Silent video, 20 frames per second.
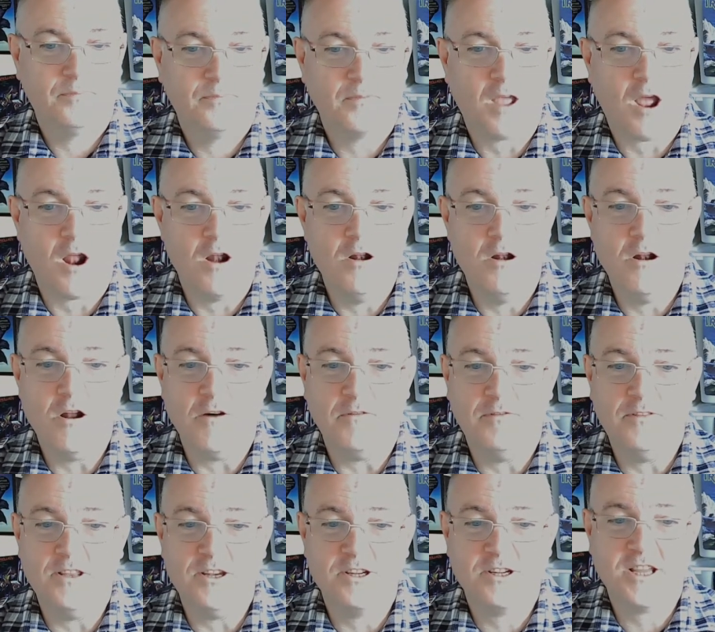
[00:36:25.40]
Love
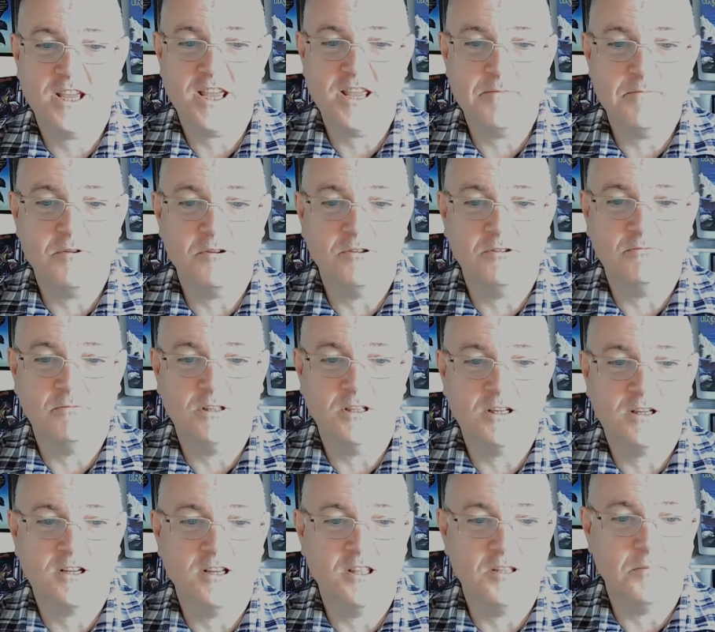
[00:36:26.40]
this keyboard work
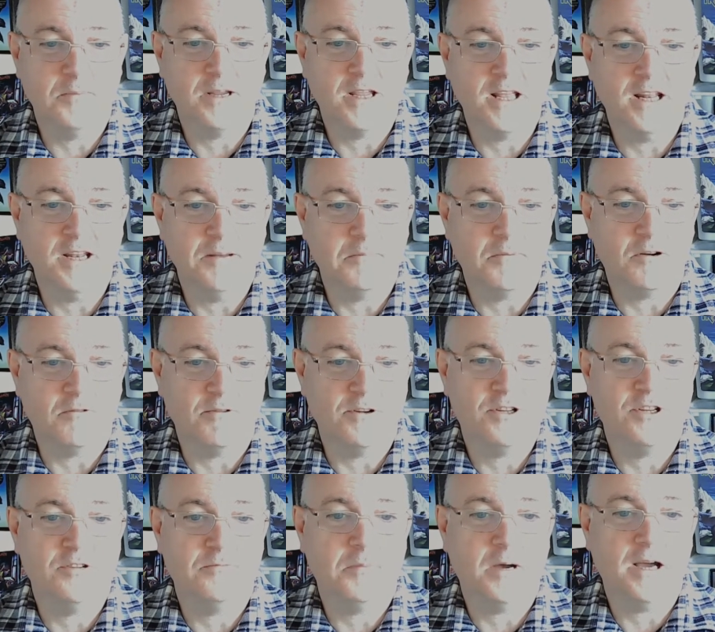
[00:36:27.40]
at the beginning by
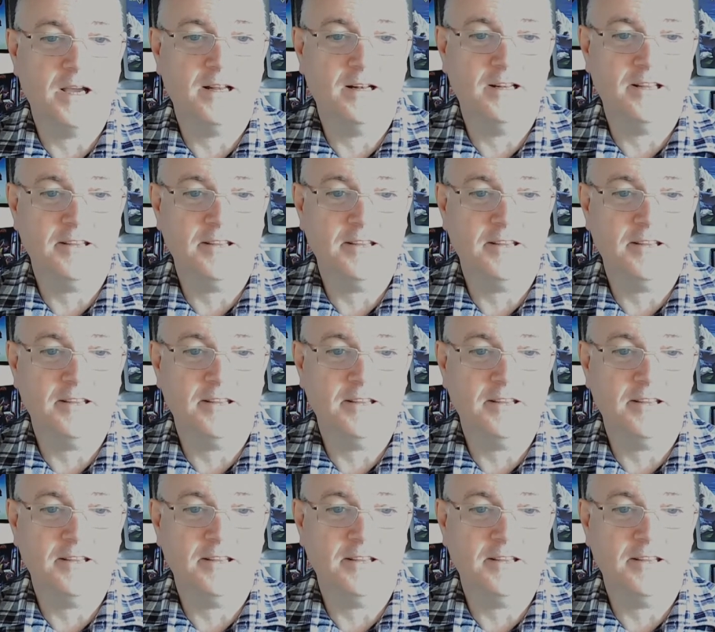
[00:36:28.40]
Richard Bailey.